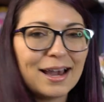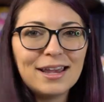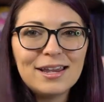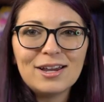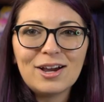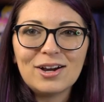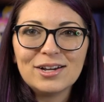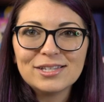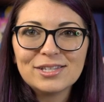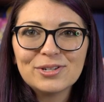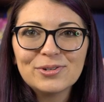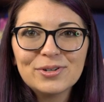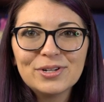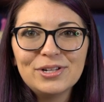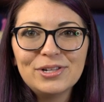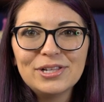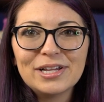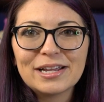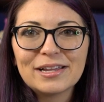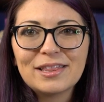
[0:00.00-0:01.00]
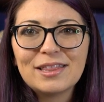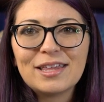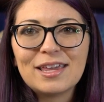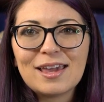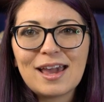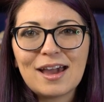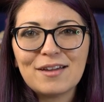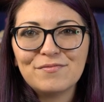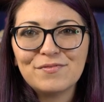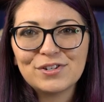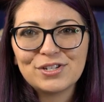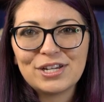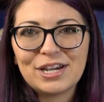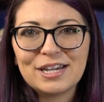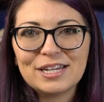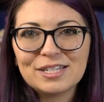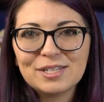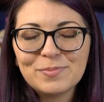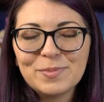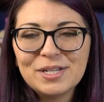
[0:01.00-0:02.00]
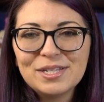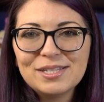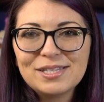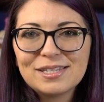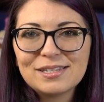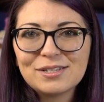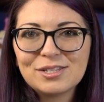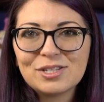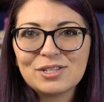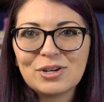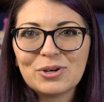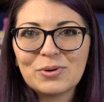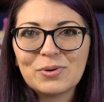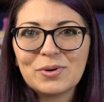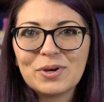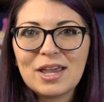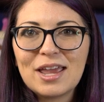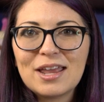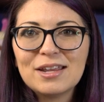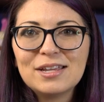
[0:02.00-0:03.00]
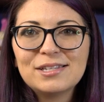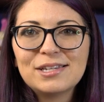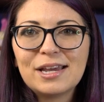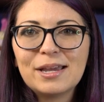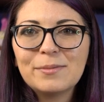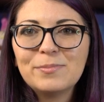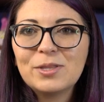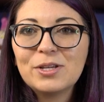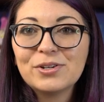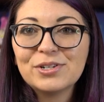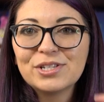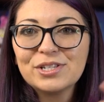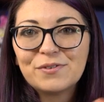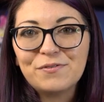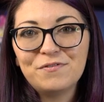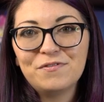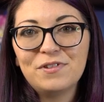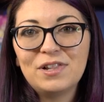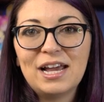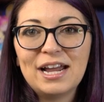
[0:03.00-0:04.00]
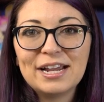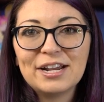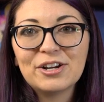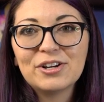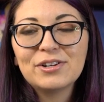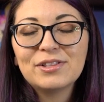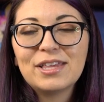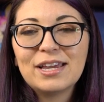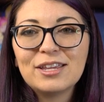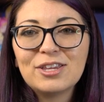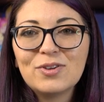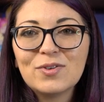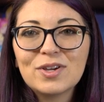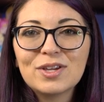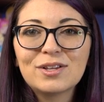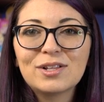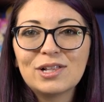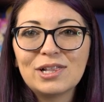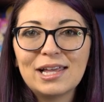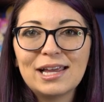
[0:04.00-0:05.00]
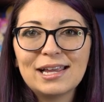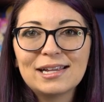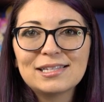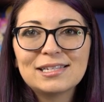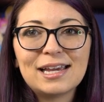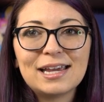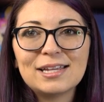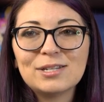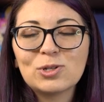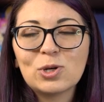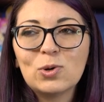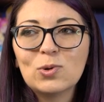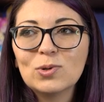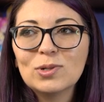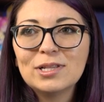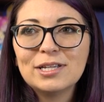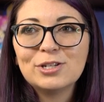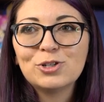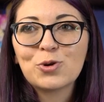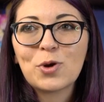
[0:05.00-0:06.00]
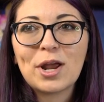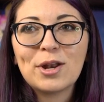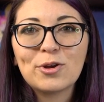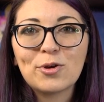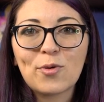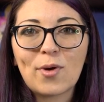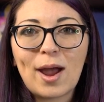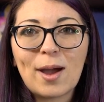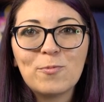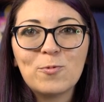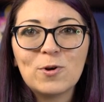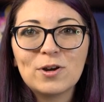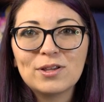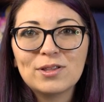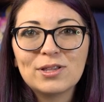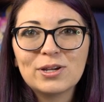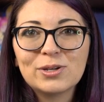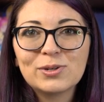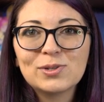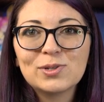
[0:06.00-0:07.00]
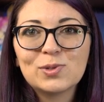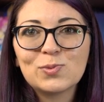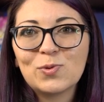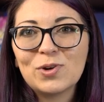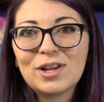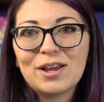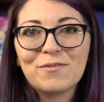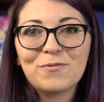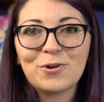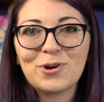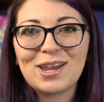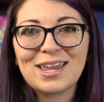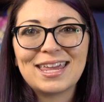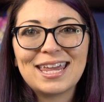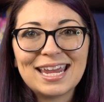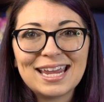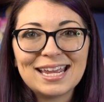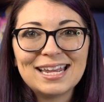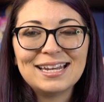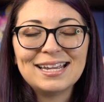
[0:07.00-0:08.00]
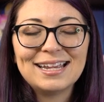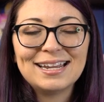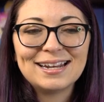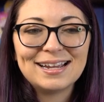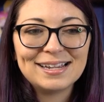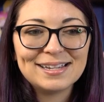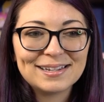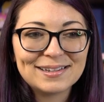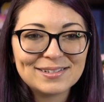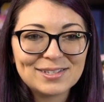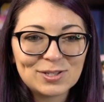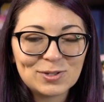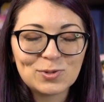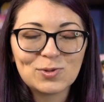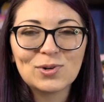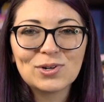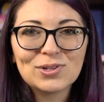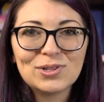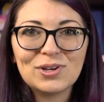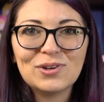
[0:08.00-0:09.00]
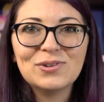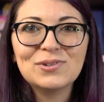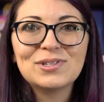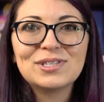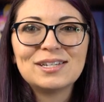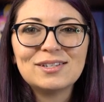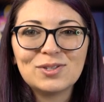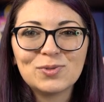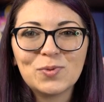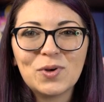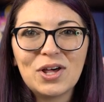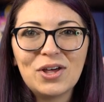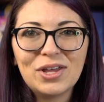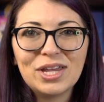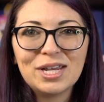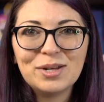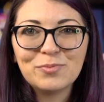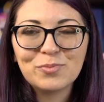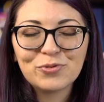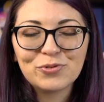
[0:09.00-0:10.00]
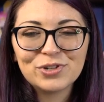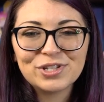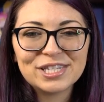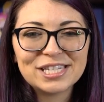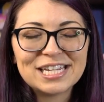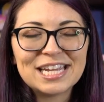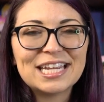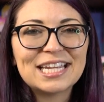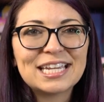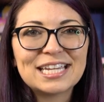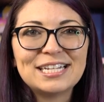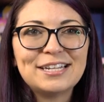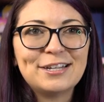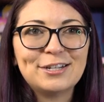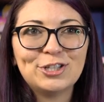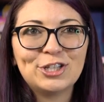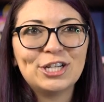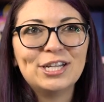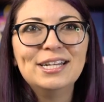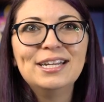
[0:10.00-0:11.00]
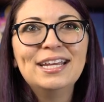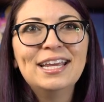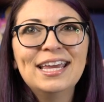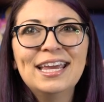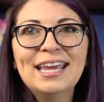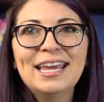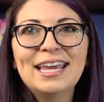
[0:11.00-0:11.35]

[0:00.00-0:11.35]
I also collect the advertisements. So anytime there is a flyer that you can collect, I totally try to grab one of those whenever I can. And I store those as well in pristine condition